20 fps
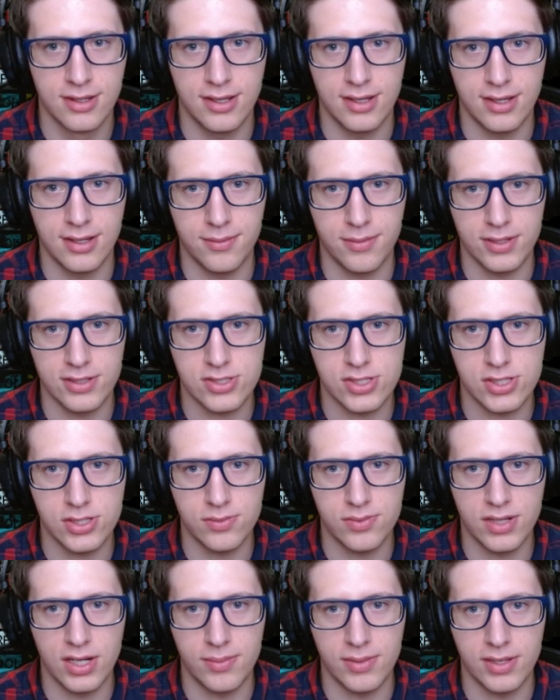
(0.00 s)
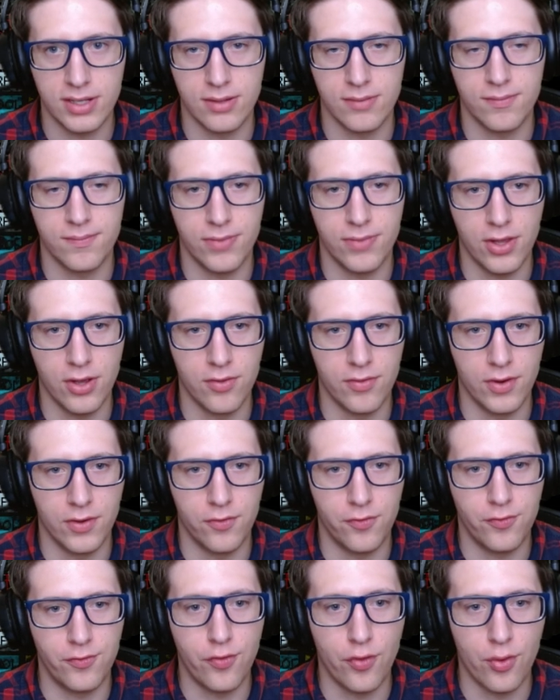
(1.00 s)
And by stupid, I mean over
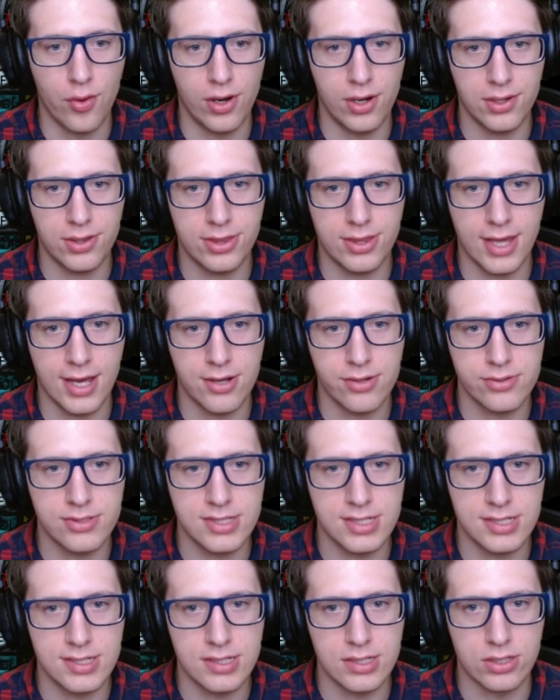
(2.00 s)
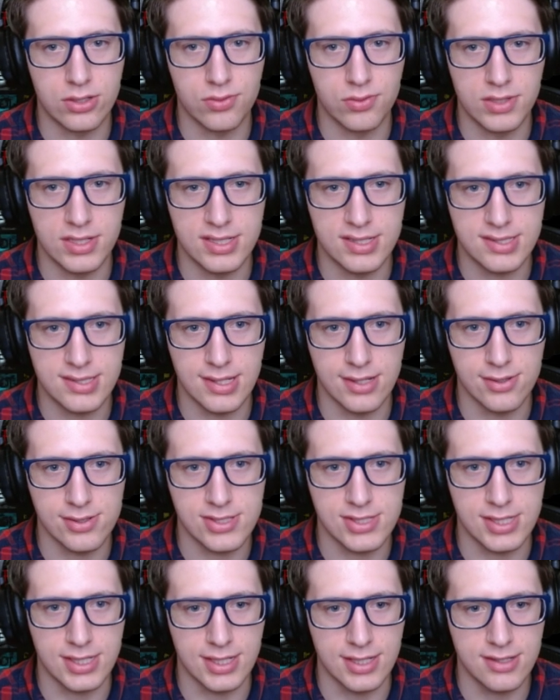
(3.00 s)
4,000 degrees
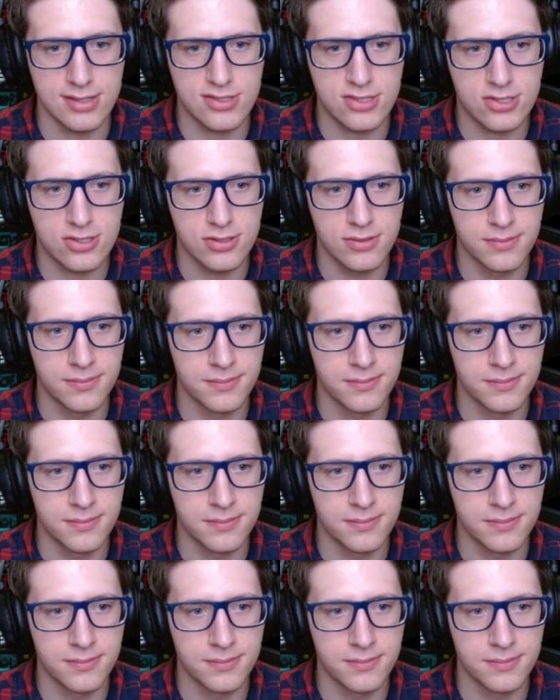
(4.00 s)
Celsius.